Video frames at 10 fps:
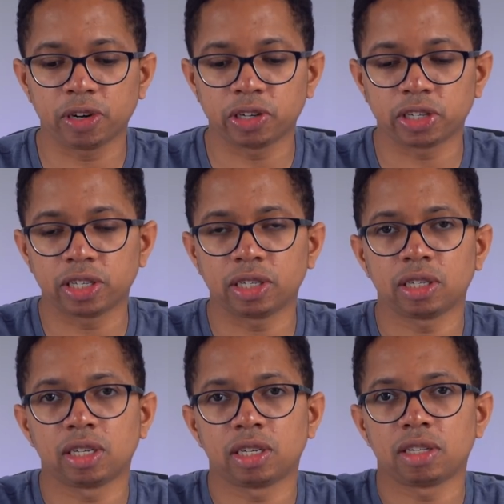version.
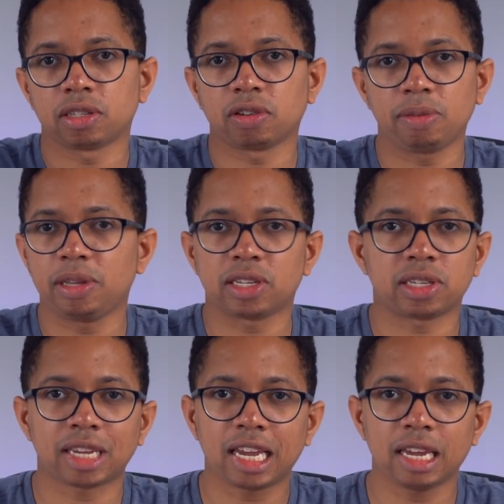It's gonna be the
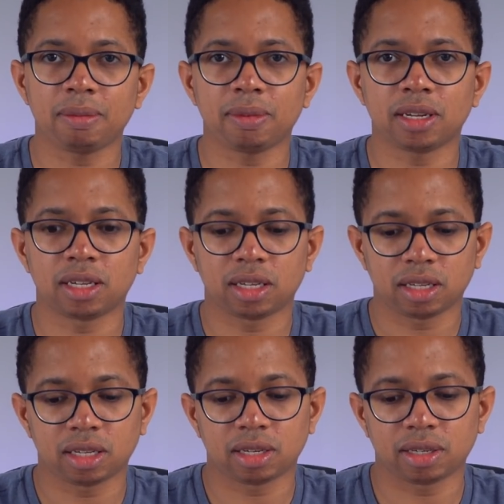same,
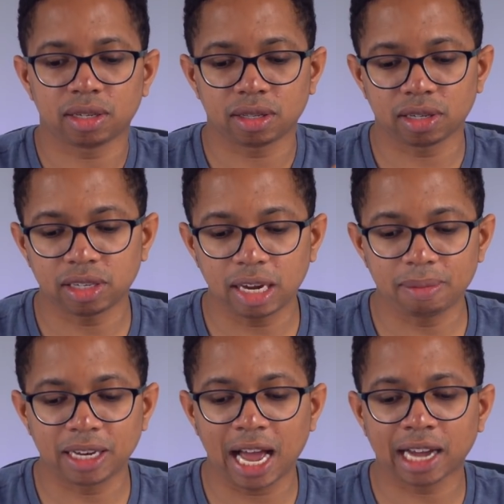the
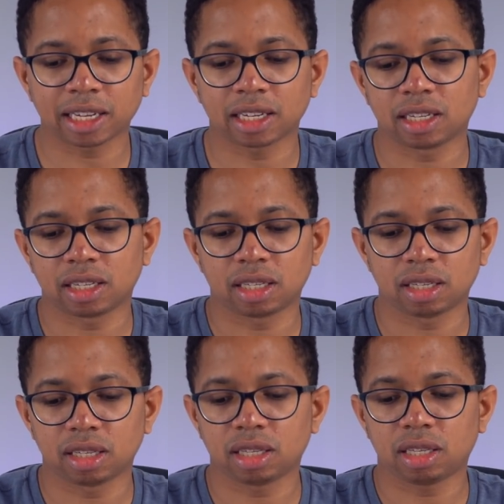same dock,
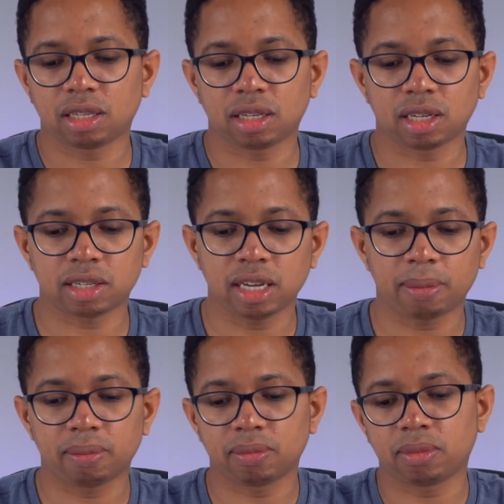
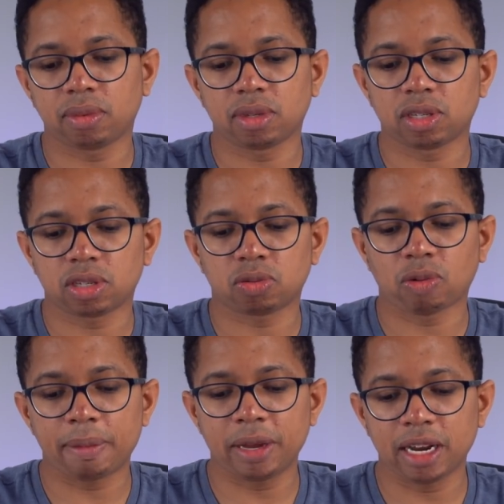except
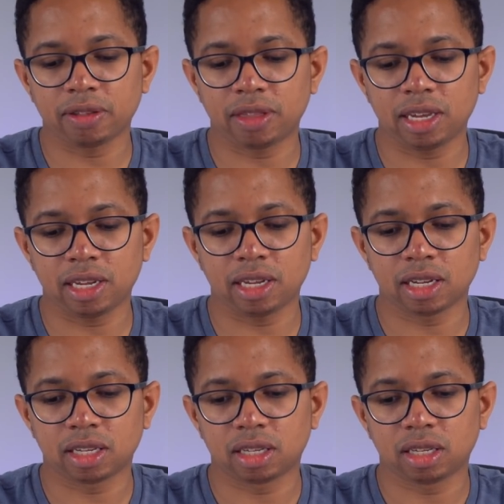swapping out the
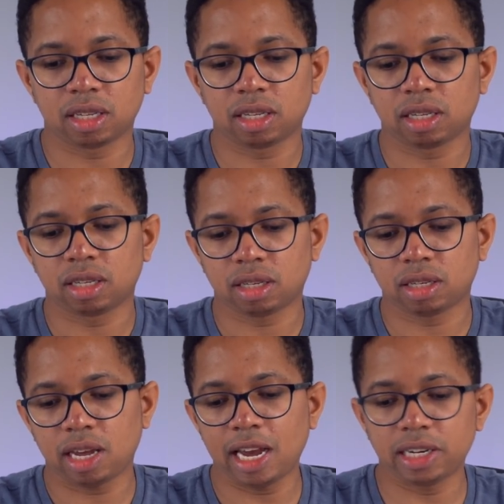
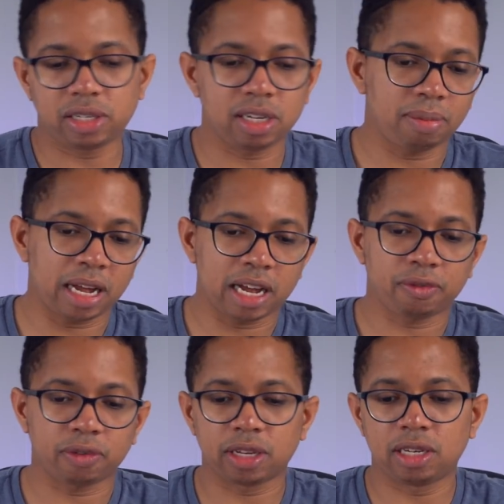HDMI
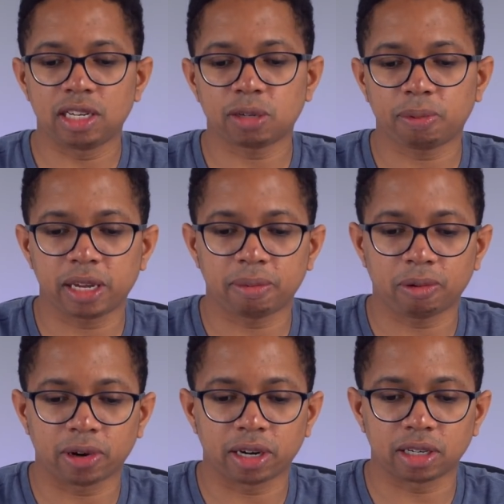for the display
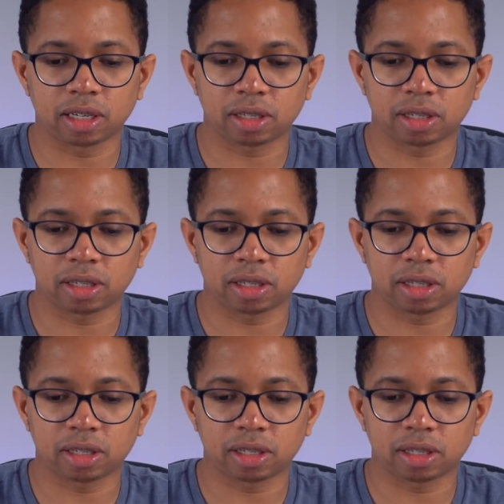port.